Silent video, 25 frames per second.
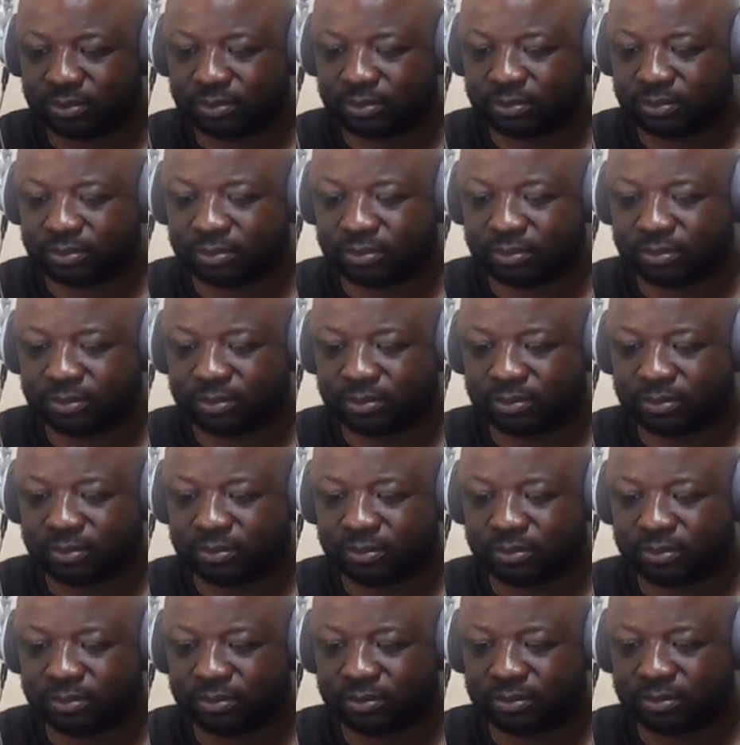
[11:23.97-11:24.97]

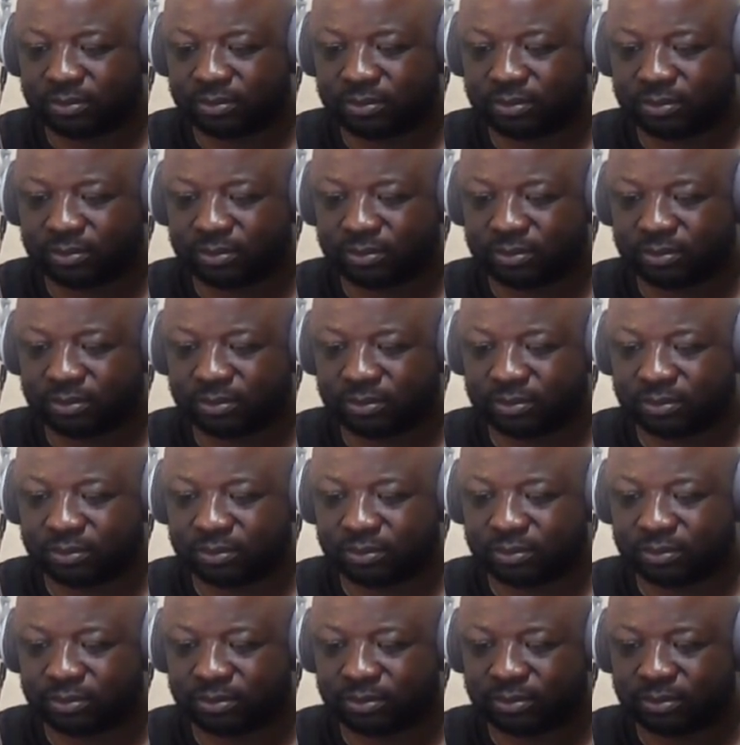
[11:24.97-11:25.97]

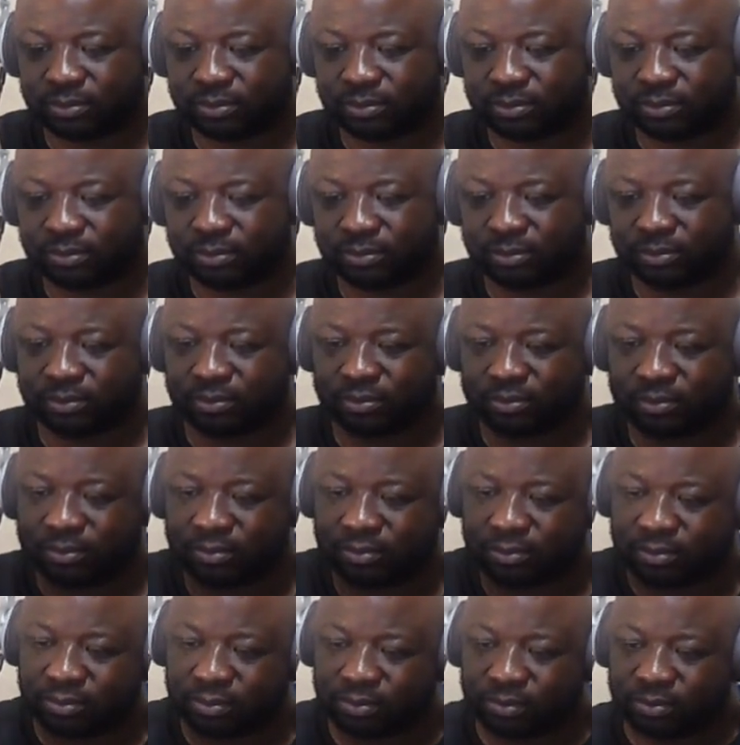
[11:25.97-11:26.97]

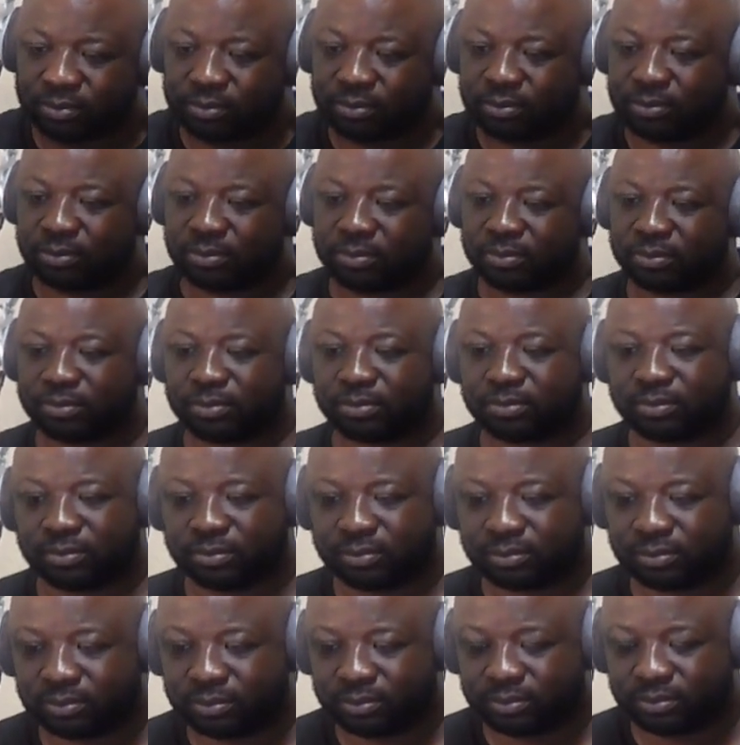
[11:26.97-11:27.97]

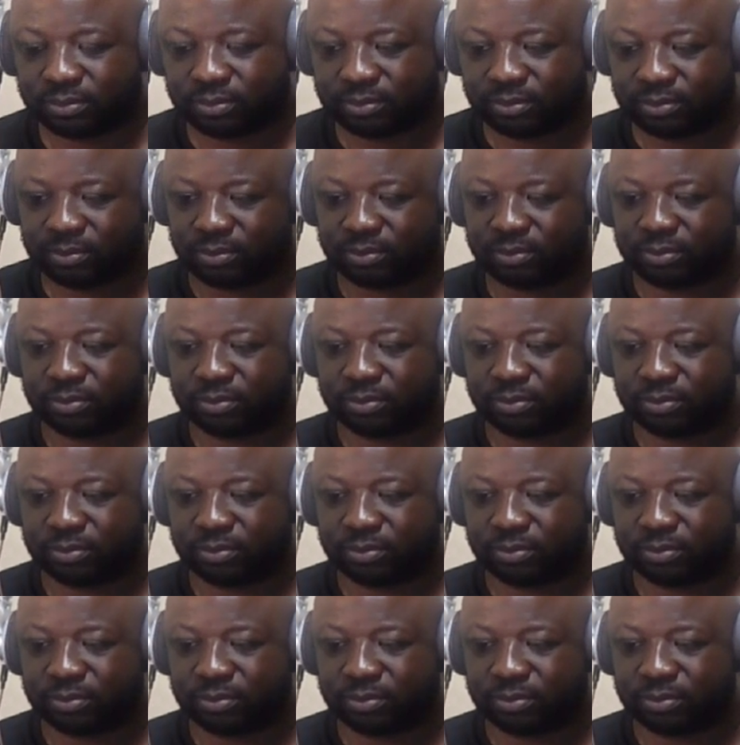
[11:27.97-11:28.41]
This person isn't speaking.